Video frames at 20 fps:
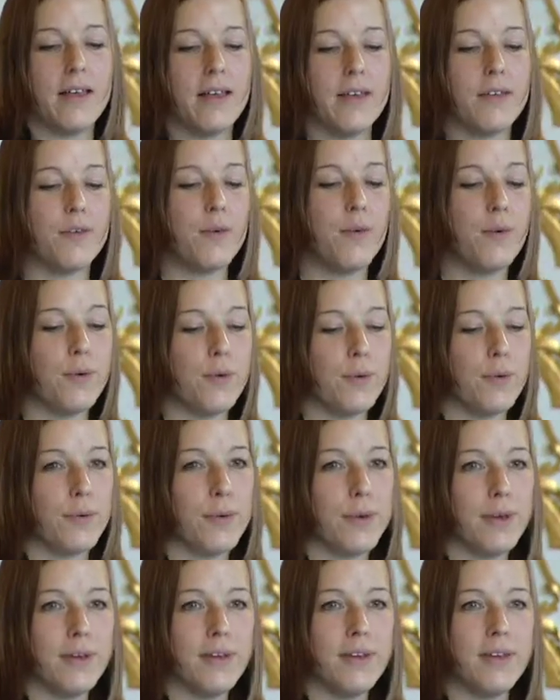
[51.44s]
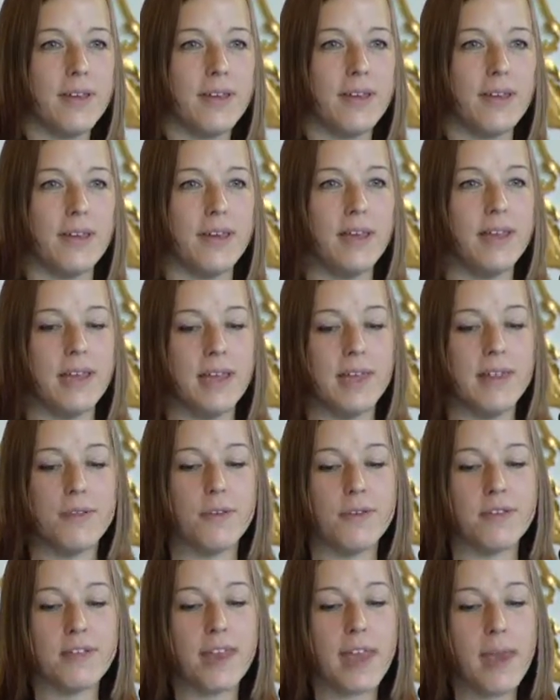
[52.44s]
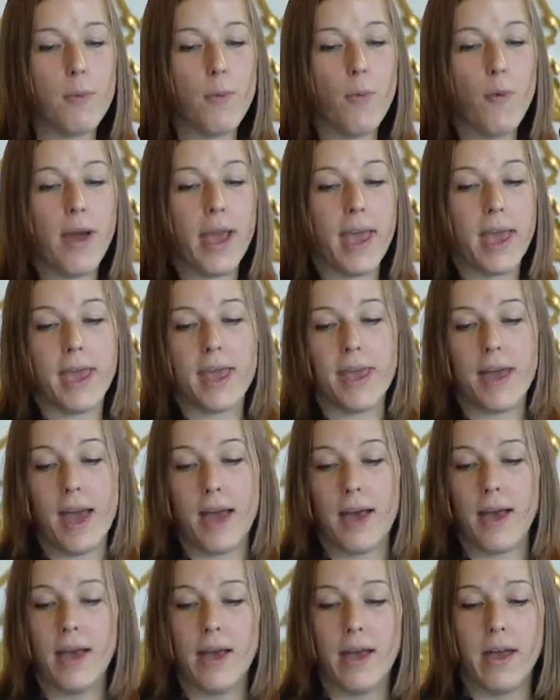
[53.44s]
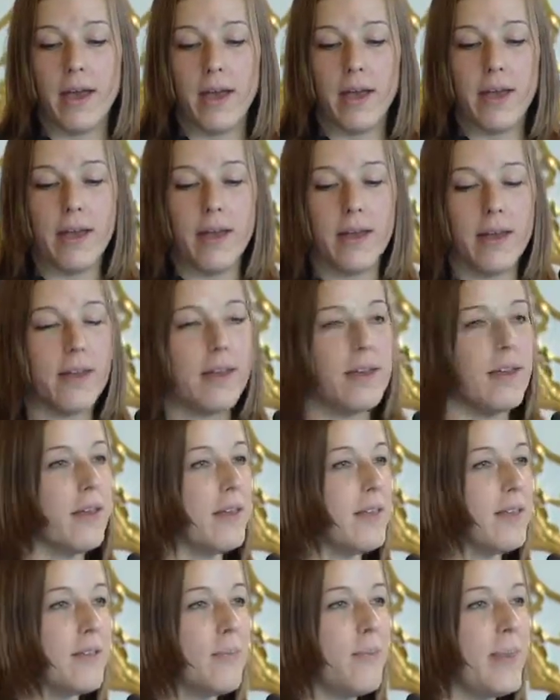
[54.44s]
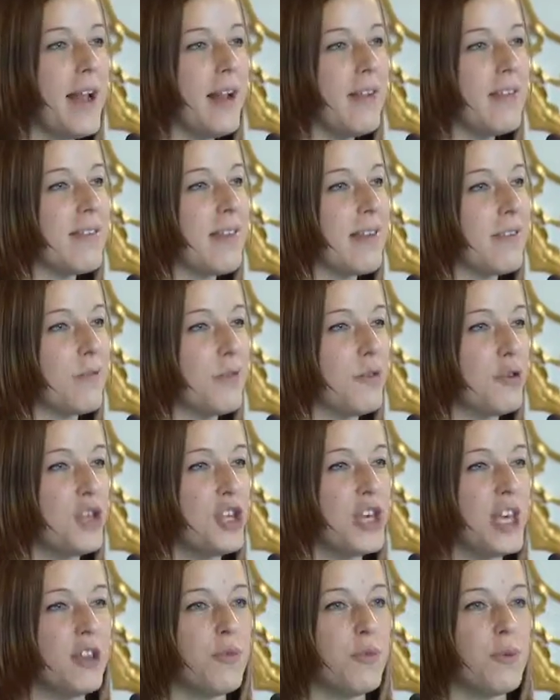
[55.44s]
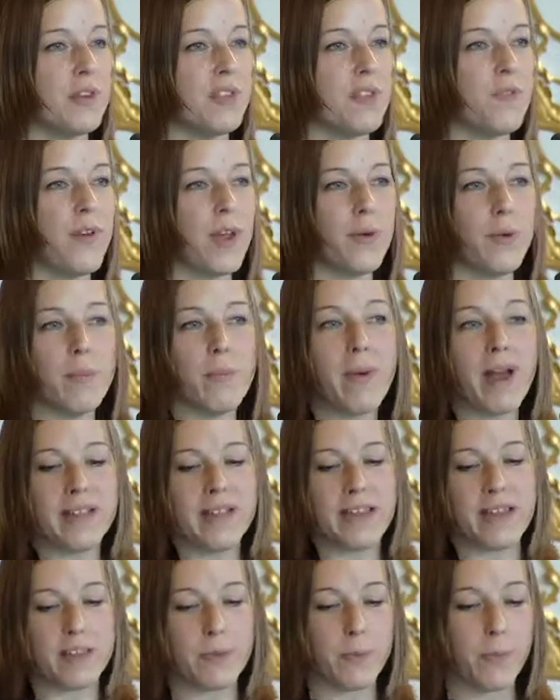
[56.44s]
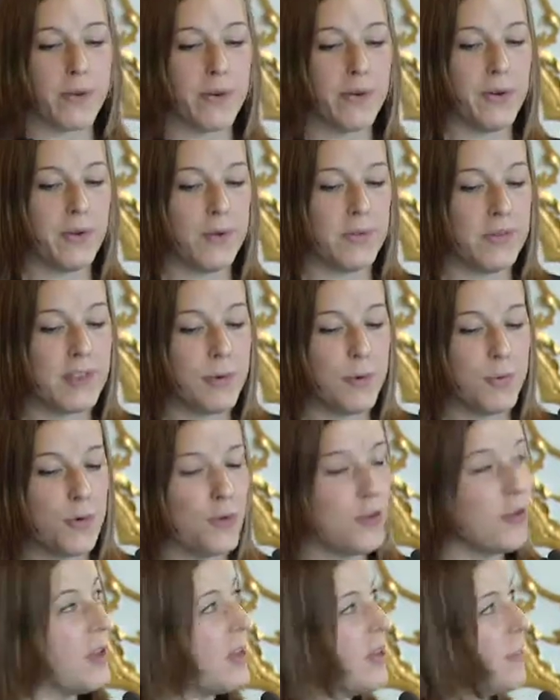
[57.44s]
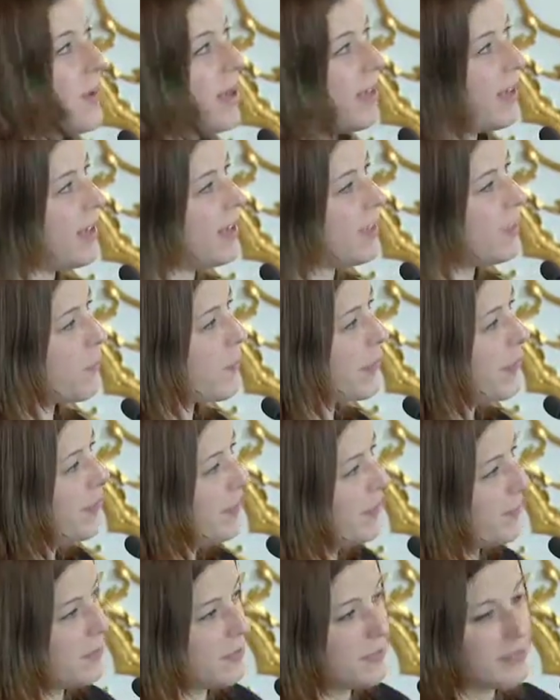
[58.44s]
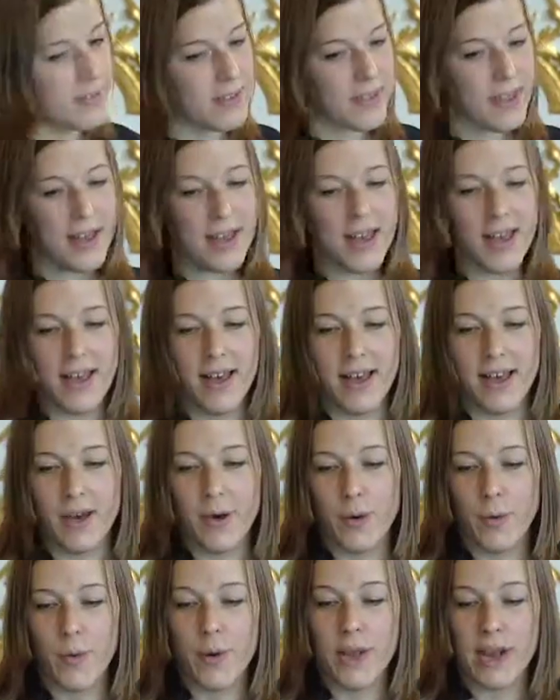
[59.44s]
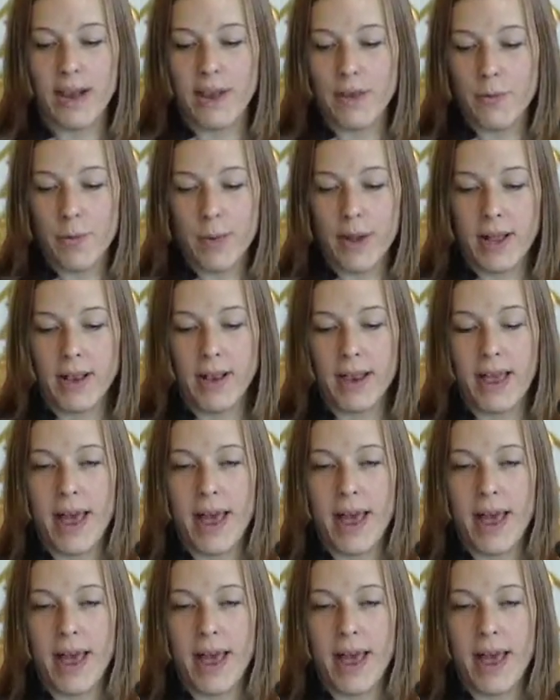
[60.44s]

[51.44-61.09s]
So, in the same way, smells associated with very bad experience, emotionally bad experience, will